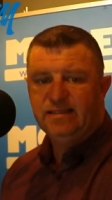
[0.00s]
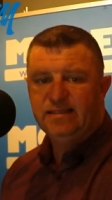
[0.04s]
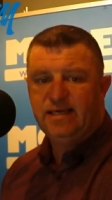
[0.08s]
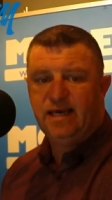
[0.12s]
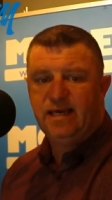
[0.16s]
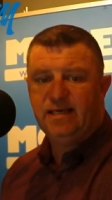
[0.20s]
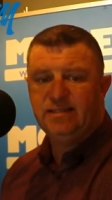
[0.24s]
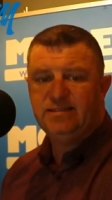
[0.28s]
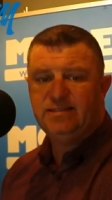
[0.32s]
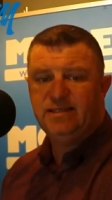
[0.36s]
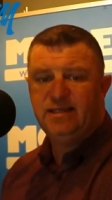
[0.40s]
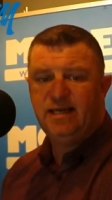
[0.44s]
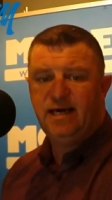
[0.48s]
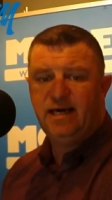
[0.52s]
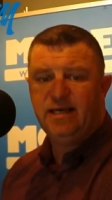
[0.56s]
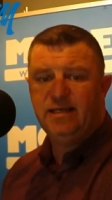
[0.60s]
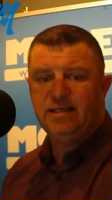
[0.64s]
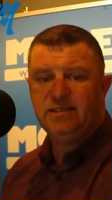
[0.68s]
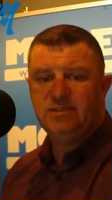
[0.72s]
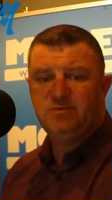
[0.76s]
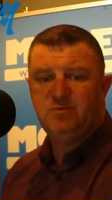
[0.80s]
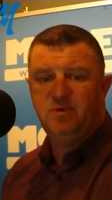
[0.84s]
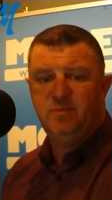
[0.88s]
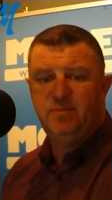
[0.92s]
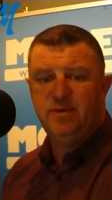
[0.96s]
Carterton
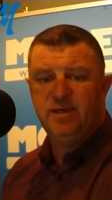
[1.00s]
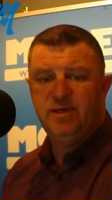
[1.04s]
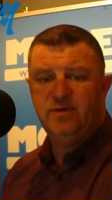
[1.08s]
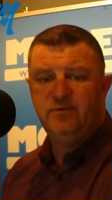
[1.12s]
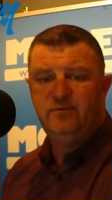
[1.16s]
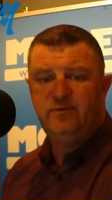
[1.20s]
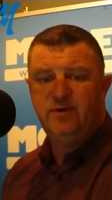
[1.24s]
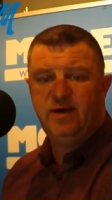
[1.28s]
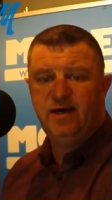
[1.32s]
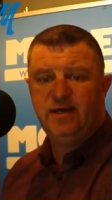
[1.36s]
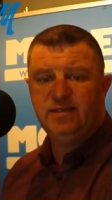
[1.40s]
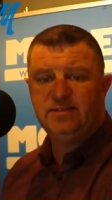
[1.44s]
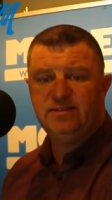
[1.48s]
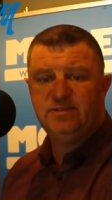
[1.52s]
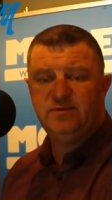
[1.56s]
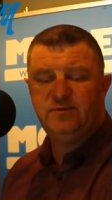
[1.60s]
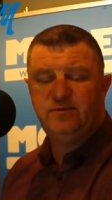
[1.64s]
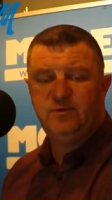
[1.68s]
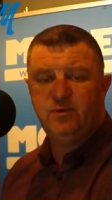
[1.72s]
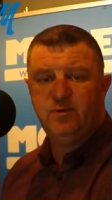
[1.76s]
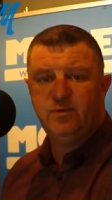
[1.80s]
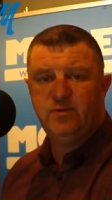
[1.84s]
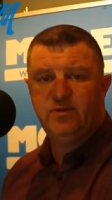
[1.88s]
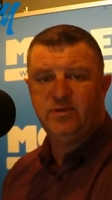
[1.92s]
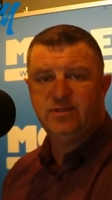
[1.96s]
artist Rebecca Farr's
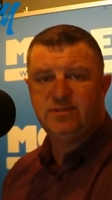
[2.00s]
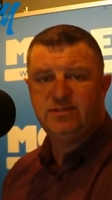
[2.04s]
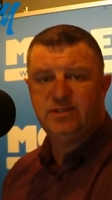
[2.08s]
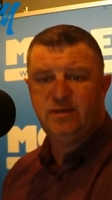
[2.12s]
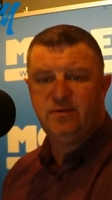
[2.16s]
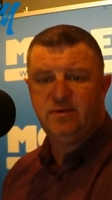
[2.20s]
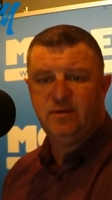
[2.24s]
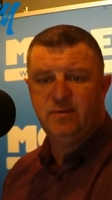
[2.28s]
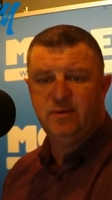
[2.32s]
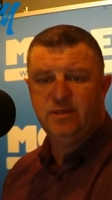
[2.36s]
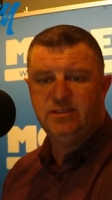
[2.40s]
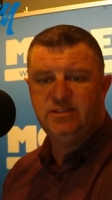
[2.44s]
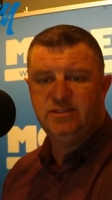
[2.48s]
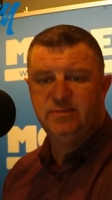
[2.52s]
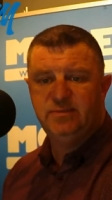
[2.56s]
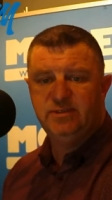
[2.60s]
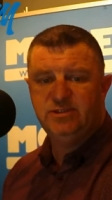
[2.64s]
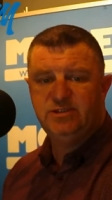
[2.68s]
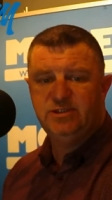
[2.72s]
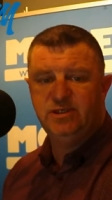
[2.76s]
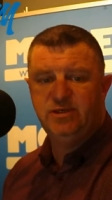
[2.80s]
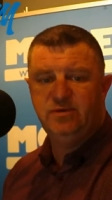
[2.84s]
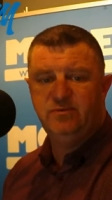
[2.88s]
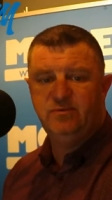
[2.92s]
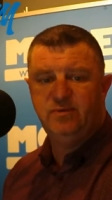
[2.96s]
fourth solo
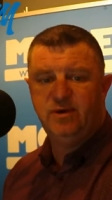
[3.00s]
exhibition,